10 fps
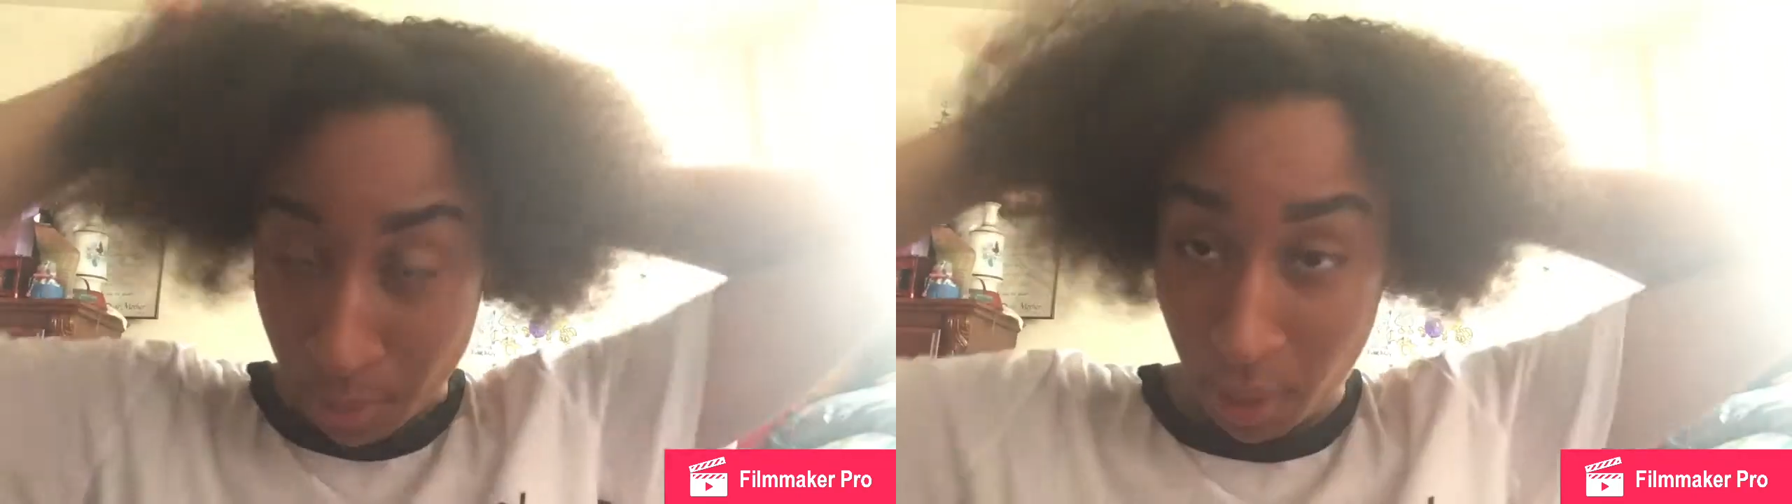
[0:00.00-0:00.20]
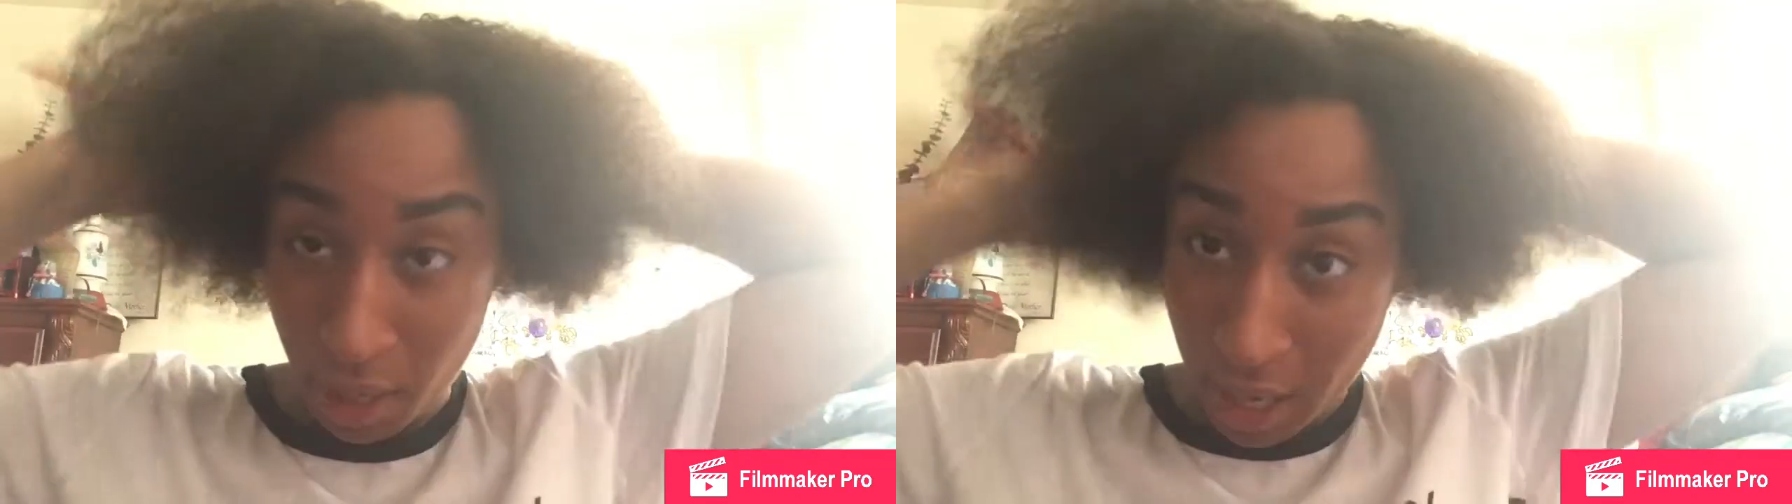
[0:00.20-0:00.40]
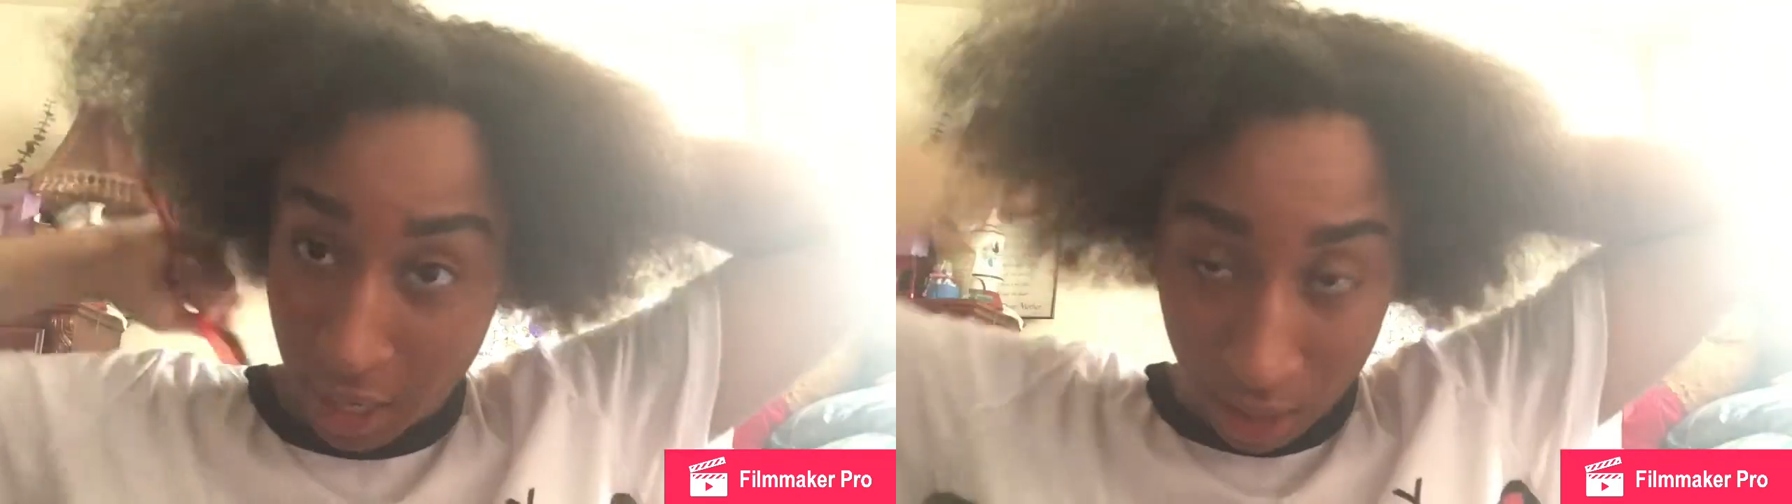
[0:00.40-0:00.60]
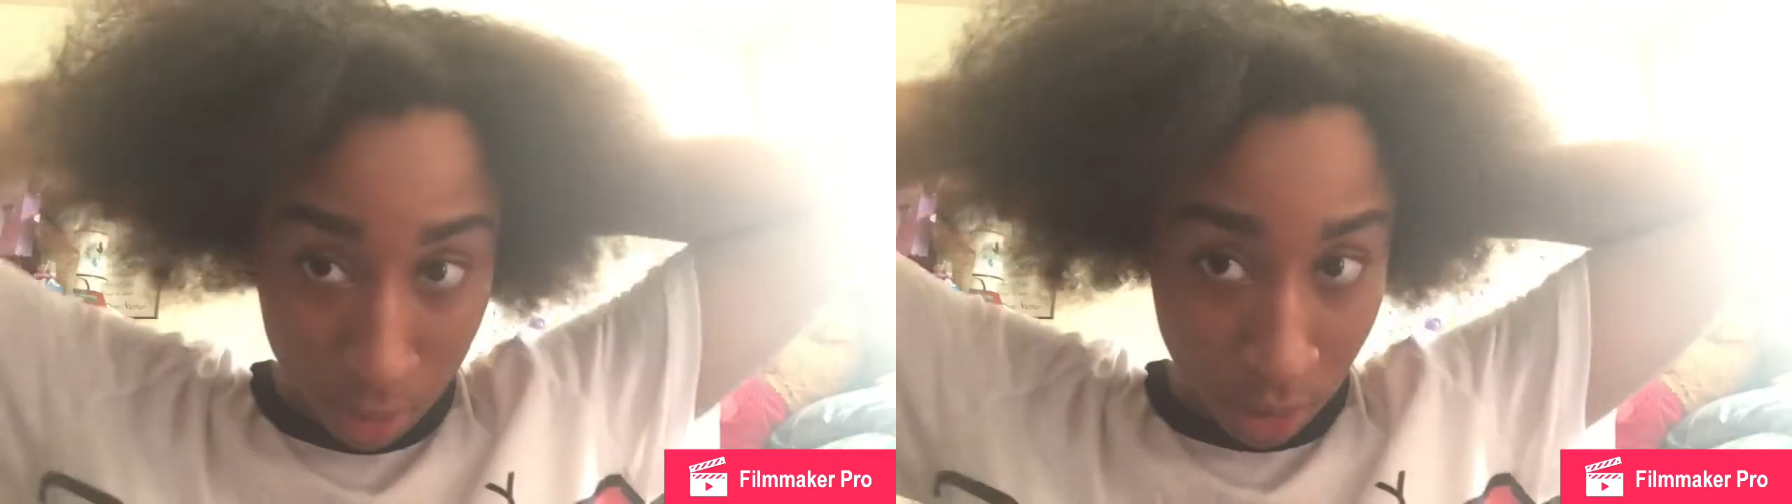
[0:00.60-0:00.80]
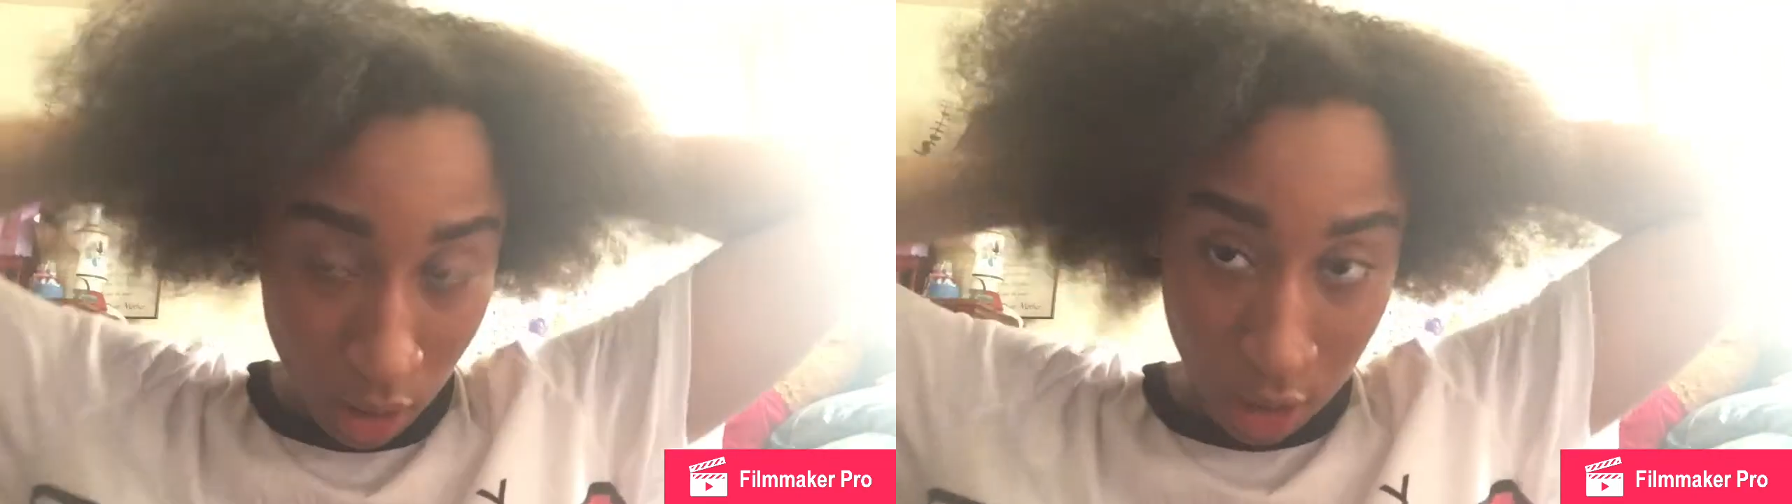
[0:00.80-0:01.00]
My hair
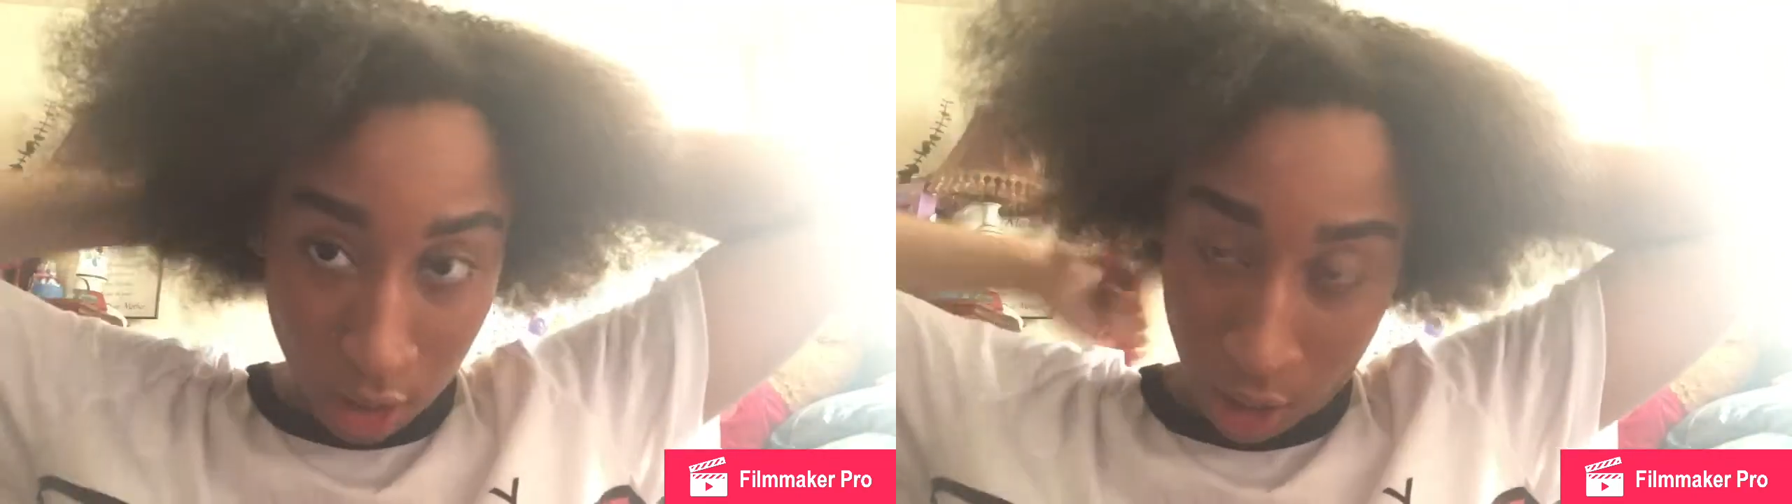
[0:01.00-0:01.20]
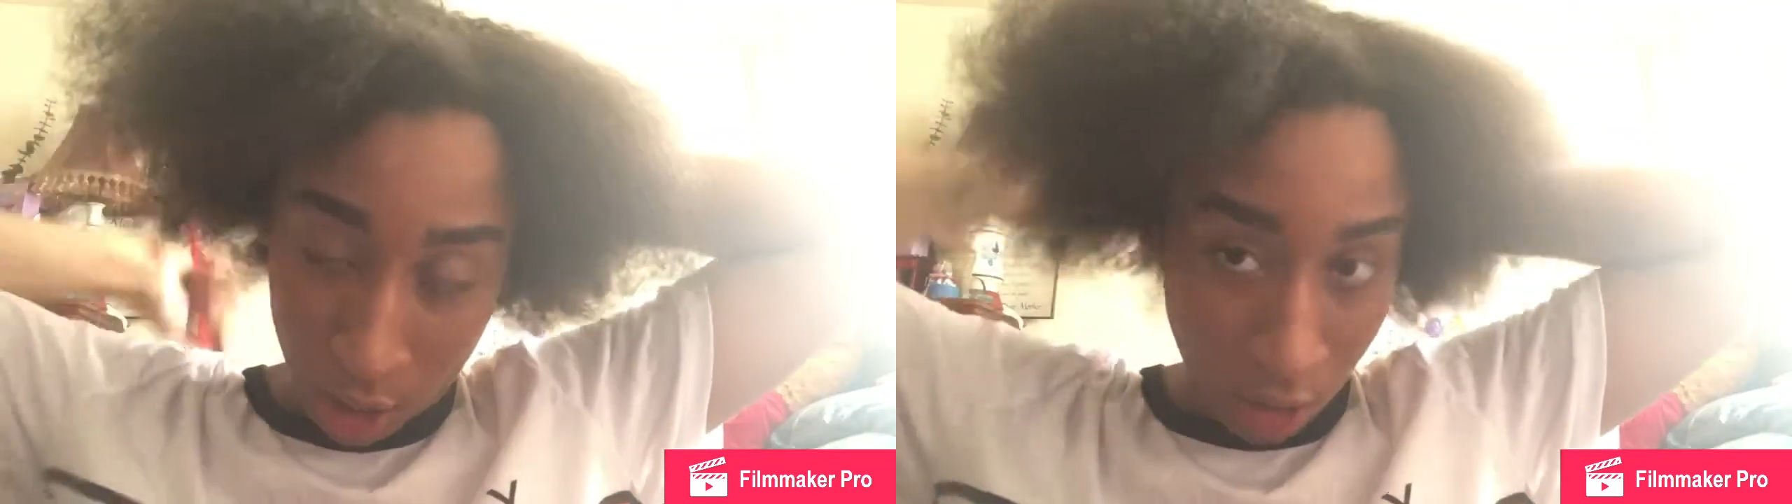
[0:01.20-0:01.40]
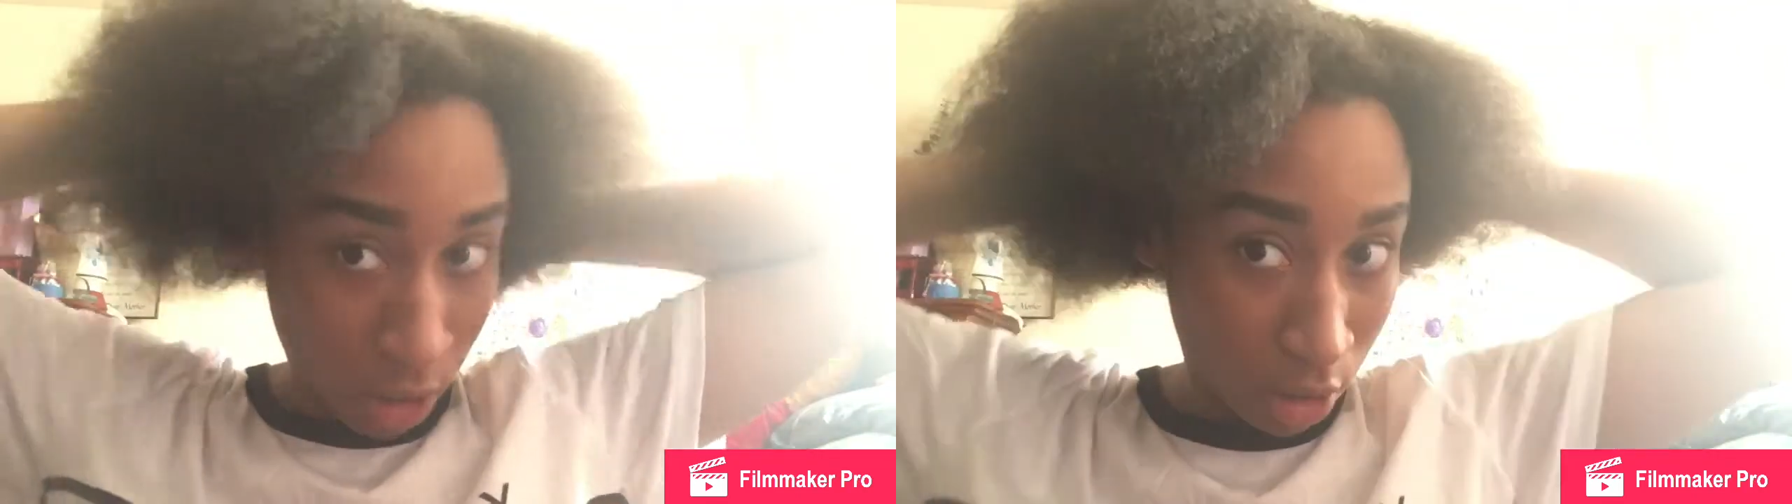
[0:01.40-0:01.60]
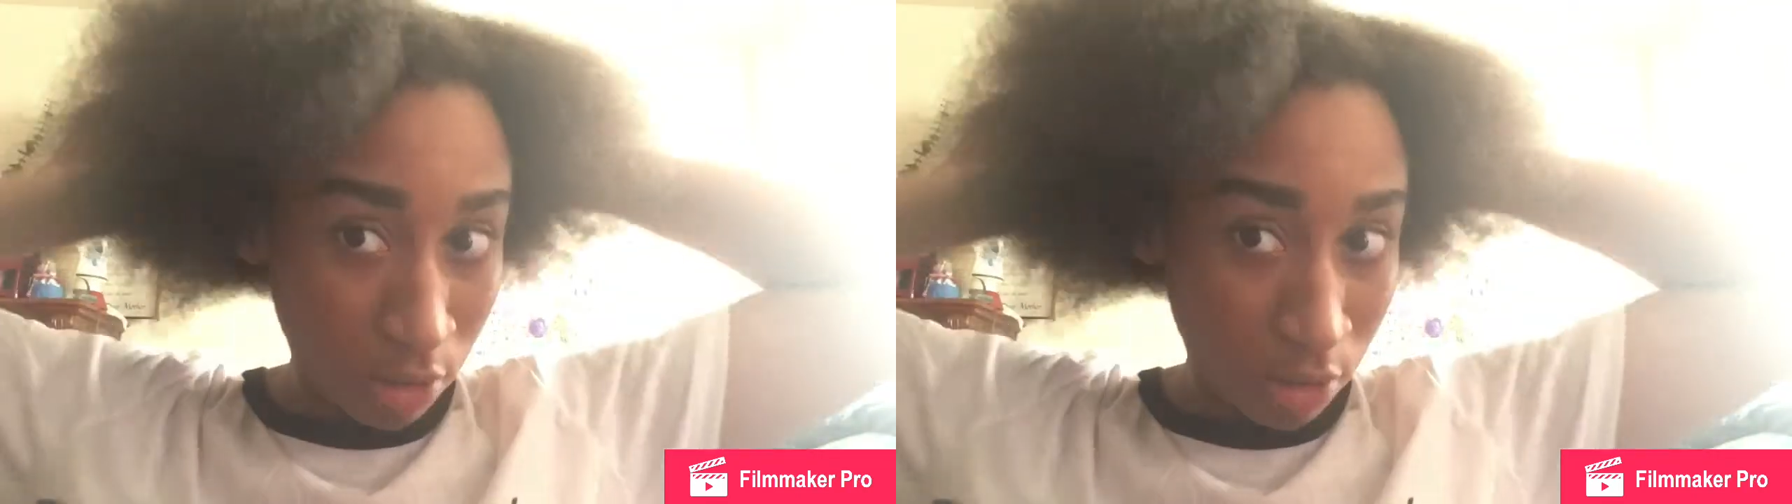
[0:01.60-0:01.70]
keeps getting knotted,